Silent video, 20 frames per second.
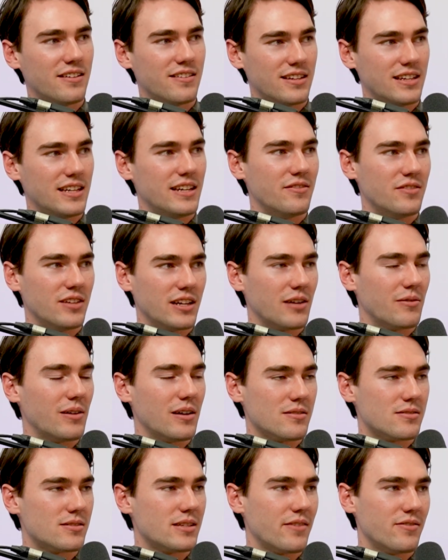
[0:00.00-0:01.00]
end of the evening,
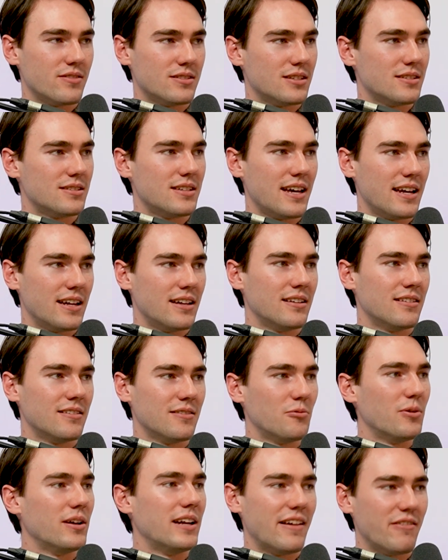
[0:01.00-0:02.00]
around 7 to 10,
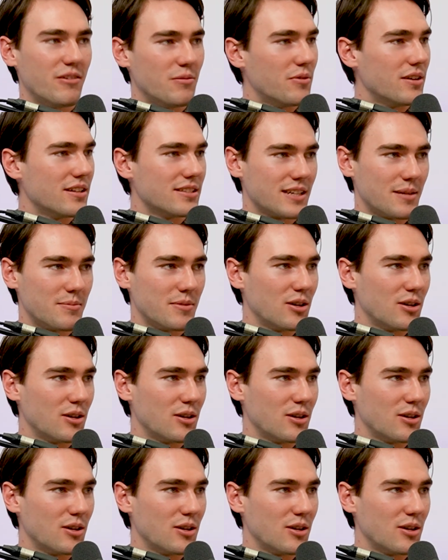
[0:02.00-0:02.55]
when everybody's